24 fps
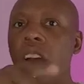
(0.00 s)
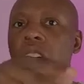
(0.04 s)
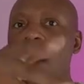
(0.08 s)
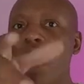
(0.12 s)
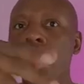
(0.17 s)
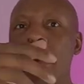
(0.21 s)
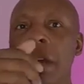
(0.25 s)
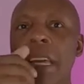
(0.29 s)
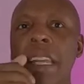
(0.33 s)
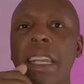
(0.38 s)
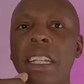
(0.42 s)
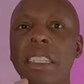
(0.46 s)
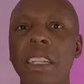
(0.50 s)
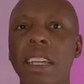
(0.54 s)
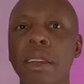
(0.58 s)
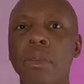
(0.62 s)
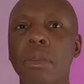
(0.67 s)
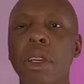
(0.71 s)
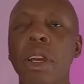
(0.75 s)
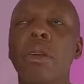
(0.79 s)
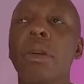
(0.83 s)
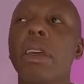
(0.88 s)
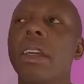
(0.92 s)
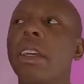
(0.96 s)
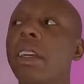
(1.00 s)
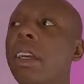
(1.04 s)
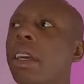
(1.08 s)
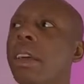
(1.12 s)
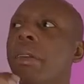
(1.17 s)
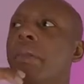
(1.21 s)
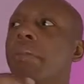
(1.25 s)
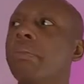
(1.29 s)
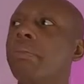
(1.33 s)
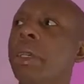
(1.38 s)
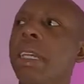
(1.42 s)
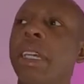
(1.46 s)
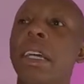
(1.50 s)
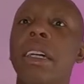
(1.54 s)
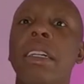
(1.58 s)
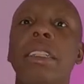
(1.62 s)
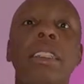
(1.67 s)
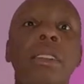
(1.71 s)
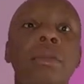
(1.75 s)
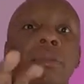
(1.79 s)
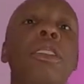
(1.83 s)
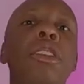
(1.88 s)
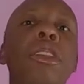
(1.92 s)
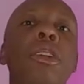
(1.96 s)
Okay, let's keep going, because
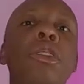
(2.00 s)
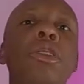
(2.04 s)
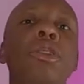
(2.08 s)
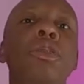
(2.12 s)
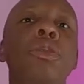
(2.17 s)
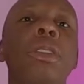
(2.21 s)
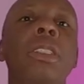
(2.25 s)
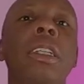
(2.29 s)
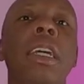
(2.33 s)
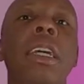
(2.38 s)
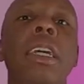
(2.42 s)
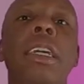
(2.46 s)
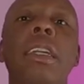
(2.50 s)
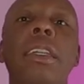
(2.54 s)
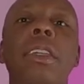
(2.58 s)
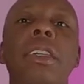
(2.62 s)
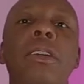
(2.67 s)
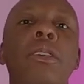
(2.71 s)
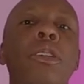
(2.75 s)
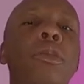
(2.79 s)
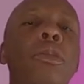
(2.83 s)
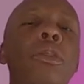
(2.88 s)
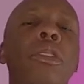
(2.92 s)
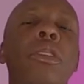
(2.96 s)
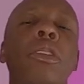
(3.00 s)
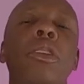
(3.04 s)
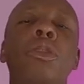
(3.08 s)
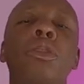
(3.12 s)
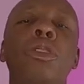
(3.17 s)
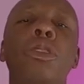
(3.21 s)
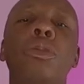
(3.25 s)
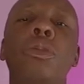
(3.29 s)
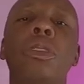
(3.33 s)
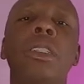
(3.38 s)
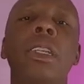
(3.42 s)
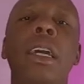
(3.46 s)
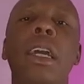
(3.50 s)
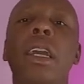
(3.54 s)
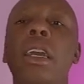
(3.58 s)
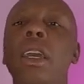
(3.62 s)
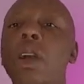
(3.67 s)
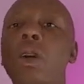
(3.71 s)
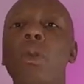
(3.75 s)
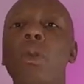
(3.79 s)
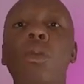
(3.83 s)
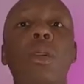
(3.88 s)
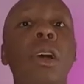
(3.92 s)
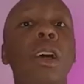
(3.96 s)
those will say, there are those who will say,
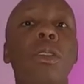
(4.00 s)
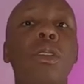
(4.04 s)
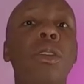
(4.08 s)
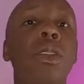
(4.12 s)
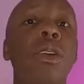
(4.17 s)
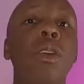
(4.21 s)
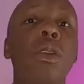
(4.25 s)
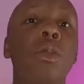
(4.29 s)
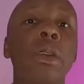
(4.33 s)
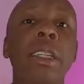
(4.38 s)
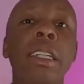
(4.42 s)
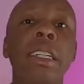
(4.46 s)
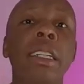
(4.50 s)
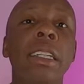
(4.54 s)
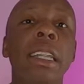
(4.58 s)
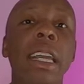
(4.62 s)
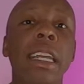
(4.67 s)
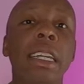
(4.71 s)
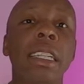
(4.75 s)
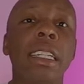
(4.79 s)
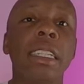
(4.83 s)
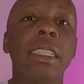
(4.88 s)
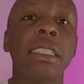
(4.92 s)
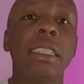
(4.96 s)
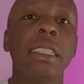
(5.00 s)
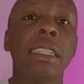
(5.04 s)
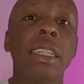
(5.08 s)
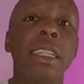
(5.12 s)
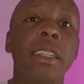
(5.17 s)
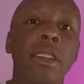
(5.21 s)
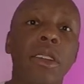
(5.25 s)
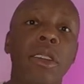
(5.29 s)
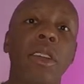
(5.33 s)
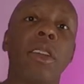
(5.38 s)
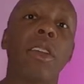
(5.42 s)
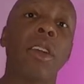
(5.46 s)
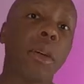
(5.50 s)
well, we didn't like Clinton either,